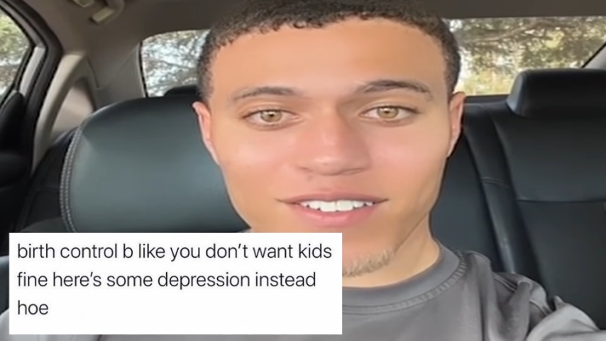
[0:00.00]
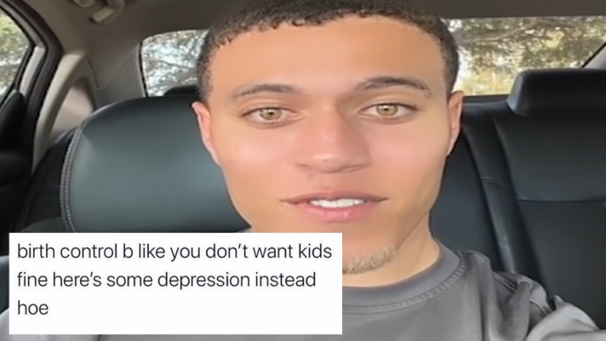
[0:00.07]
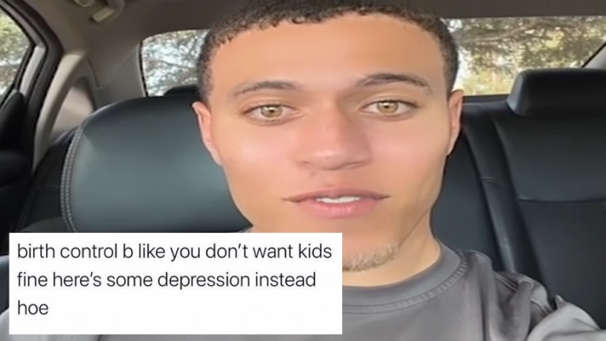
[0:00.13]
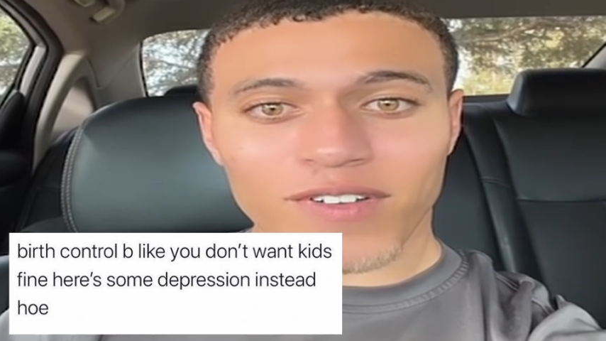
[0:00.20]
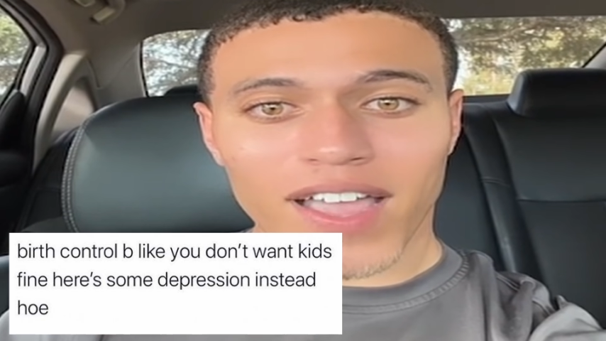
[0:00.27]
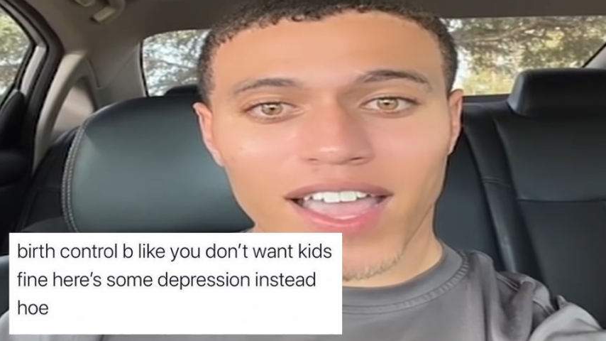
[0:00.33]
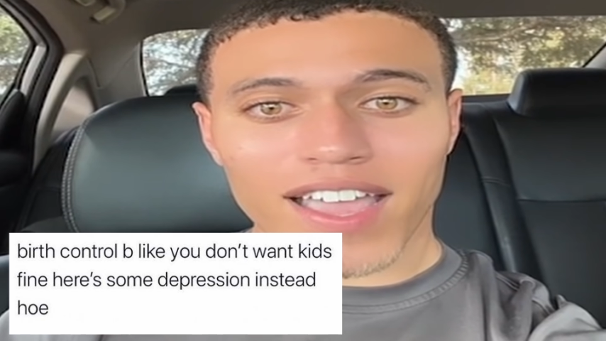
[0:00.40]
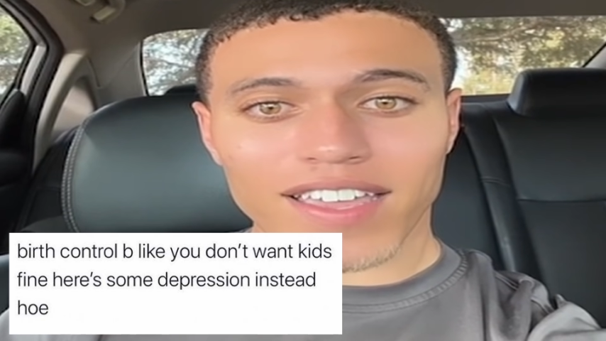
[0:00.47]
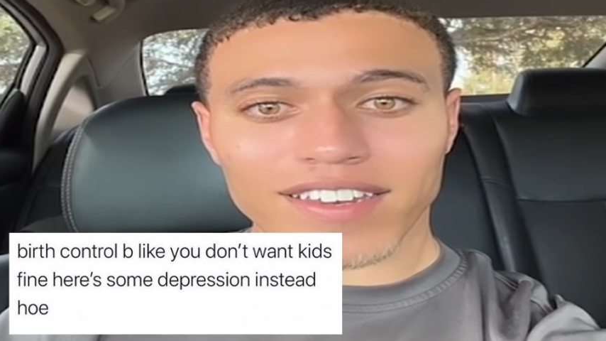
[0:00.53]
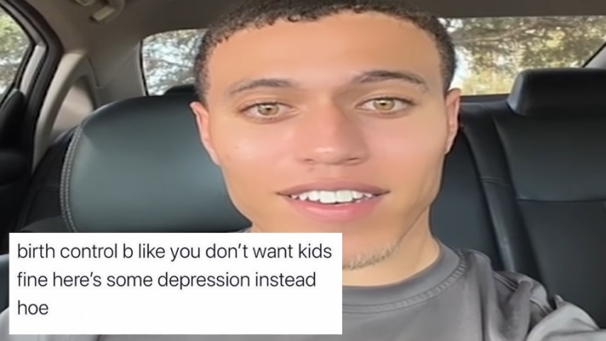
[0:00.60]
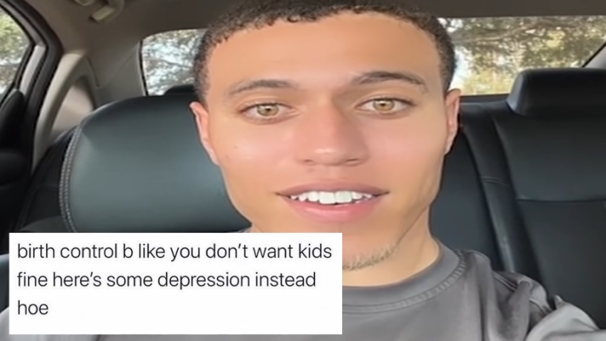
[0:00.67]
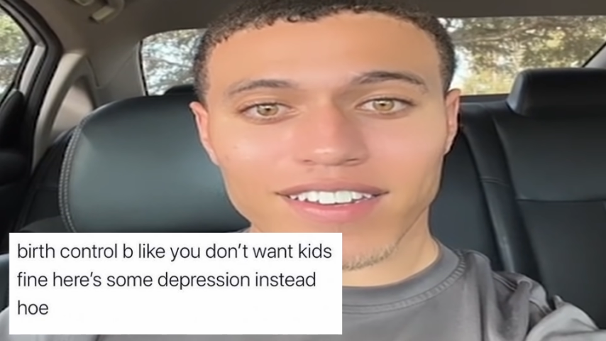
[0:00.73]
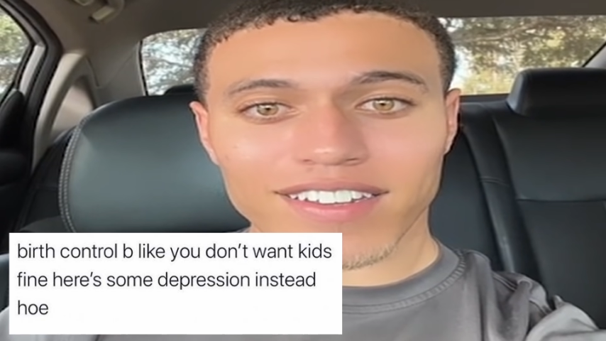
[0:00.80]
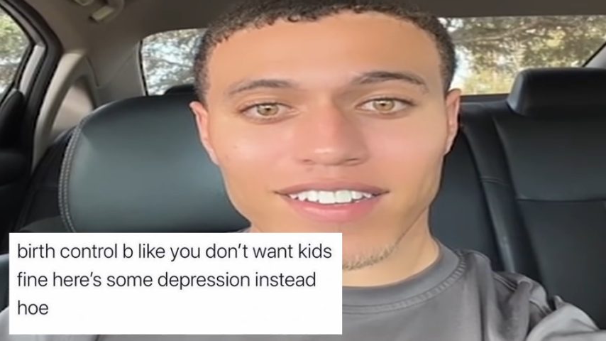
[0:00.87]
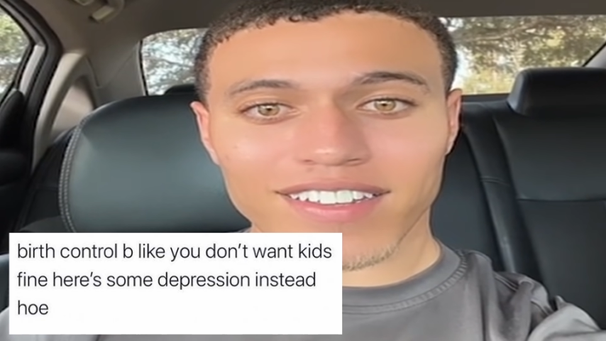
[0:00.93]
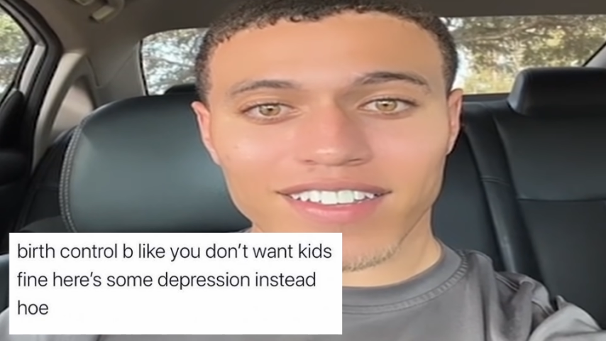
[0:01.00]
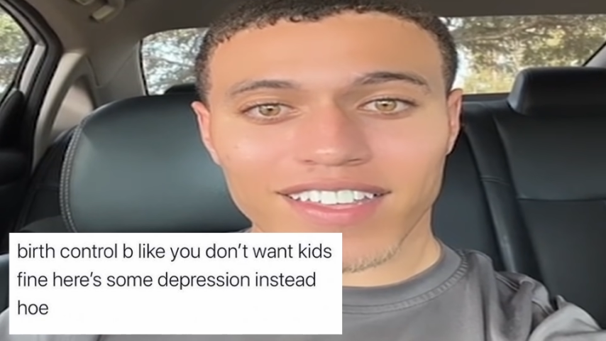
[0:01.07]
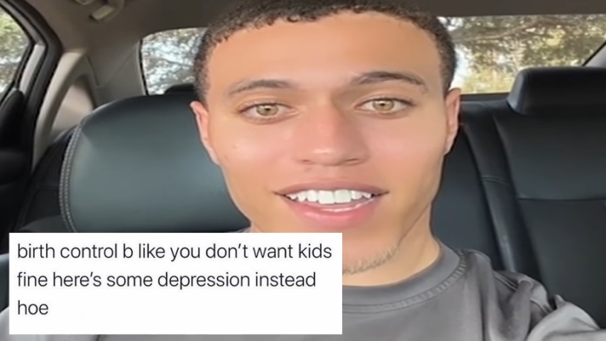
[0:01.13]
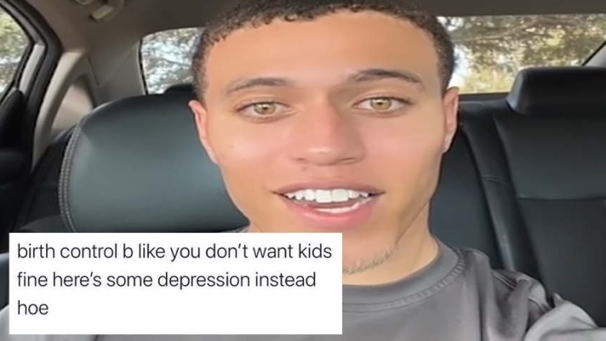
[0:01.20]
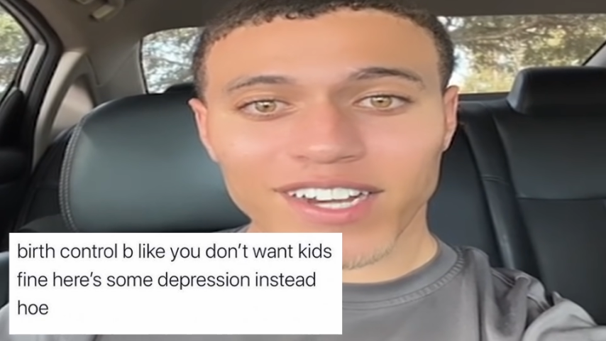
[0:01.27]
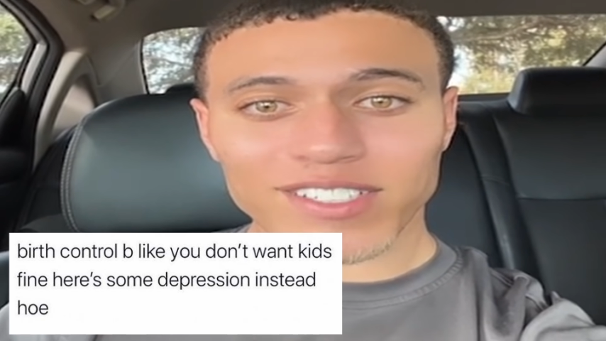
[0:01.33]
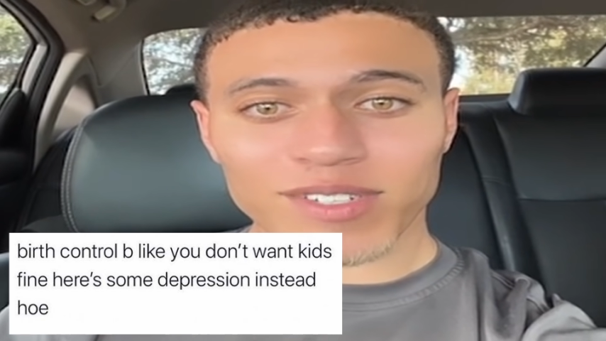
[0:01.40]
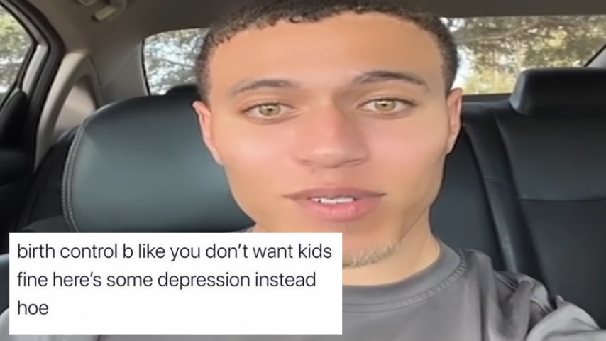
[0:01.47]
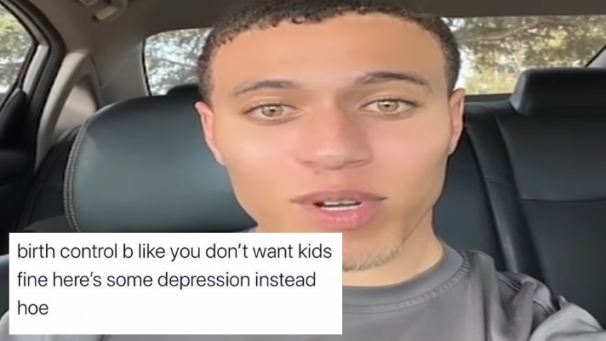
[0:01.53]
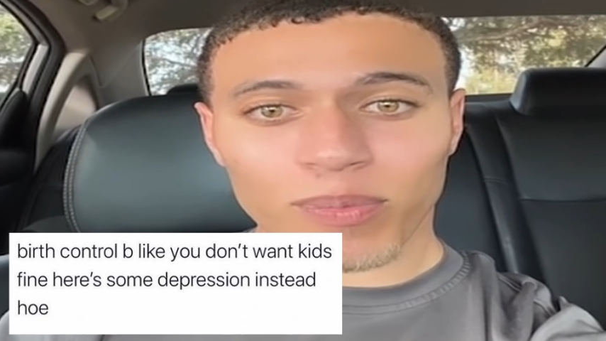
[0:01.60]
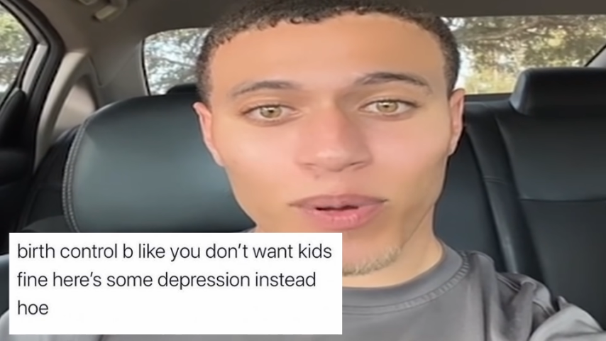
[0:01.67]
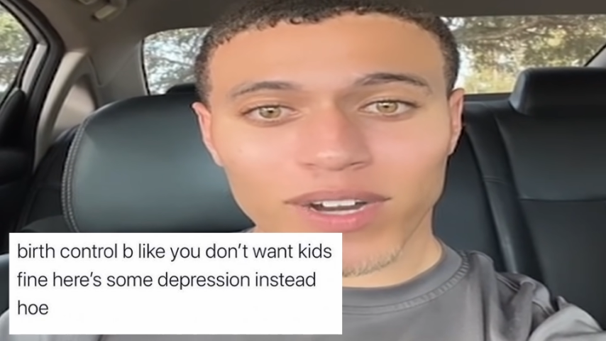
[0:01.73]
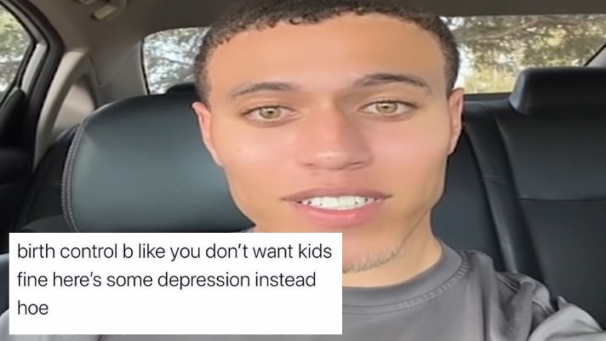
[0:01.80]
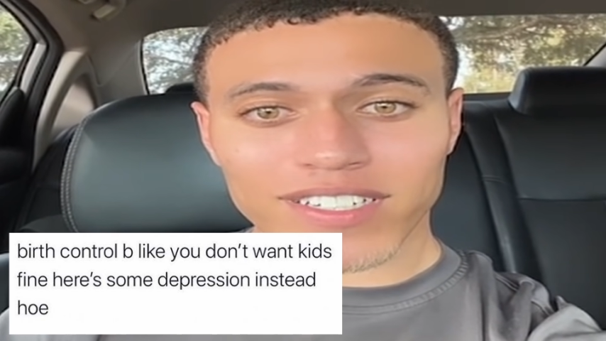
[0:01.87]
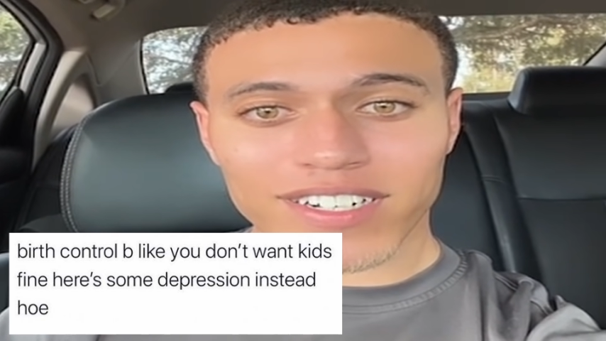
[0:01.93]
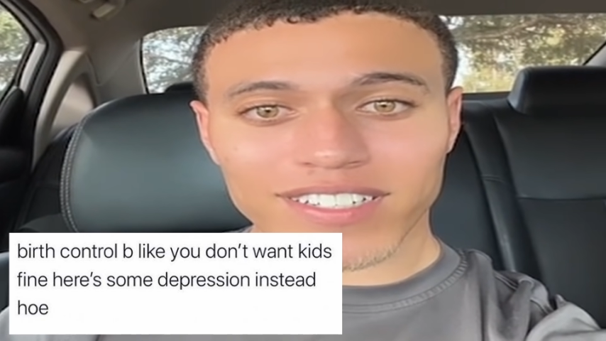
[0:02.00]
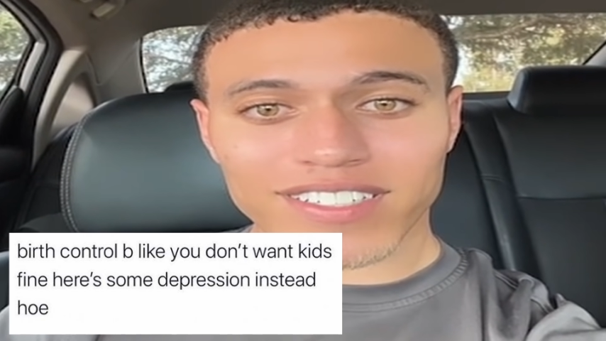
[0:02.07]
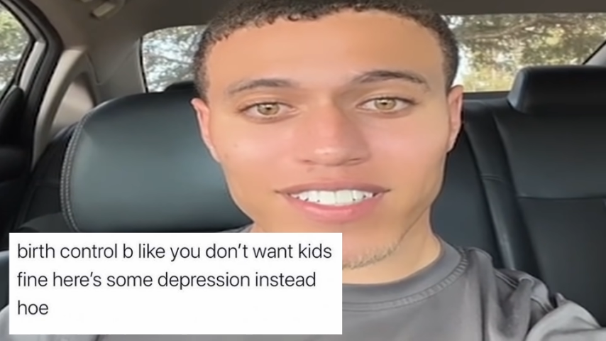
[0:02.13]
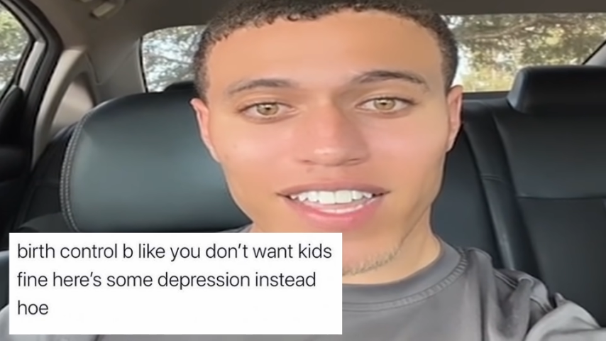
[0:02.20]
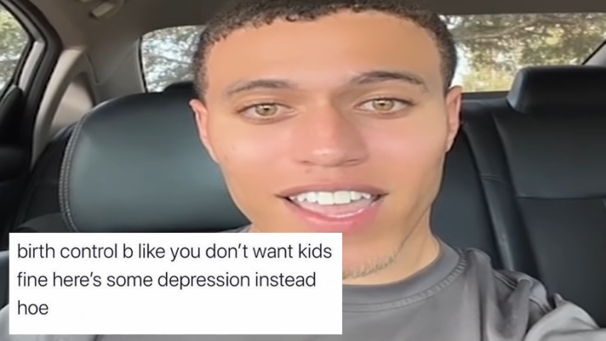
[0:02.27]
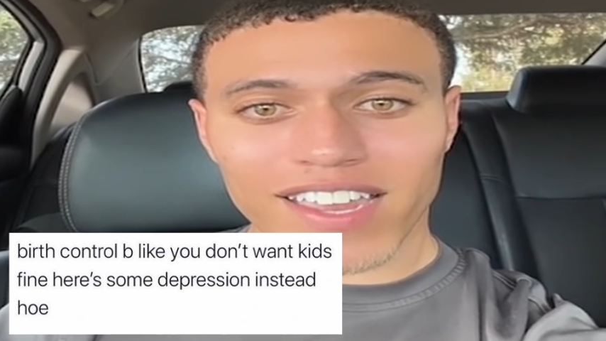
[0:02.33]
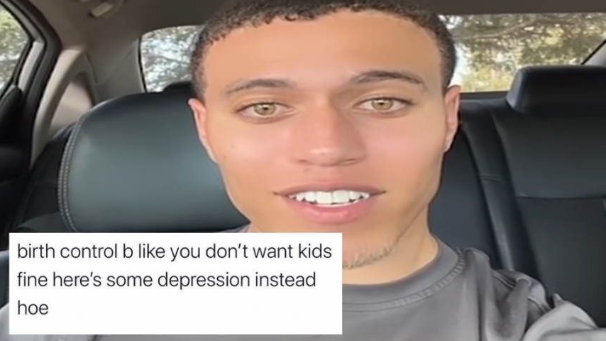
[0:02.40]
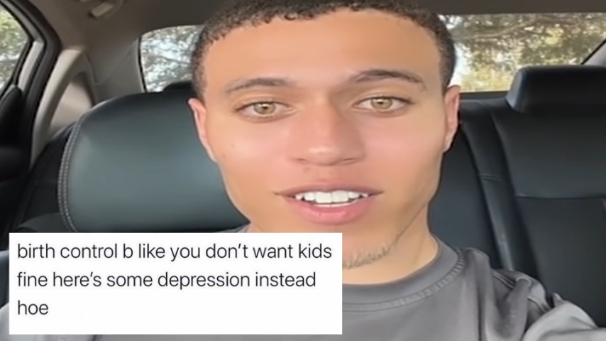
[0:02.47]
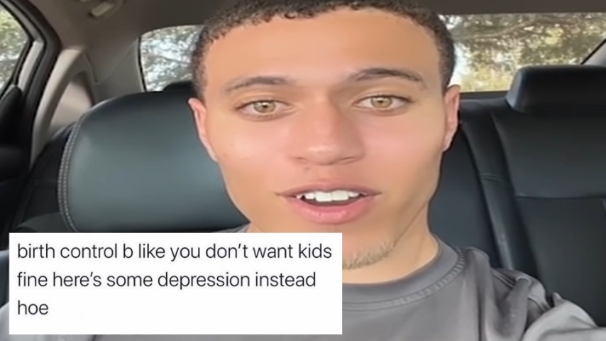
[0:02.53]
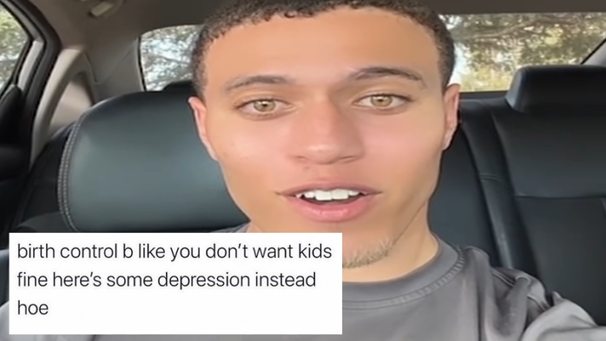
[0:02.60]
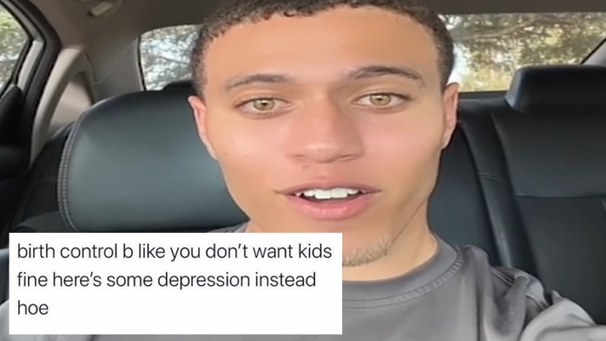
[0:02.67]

Fine. Here's some depression instead,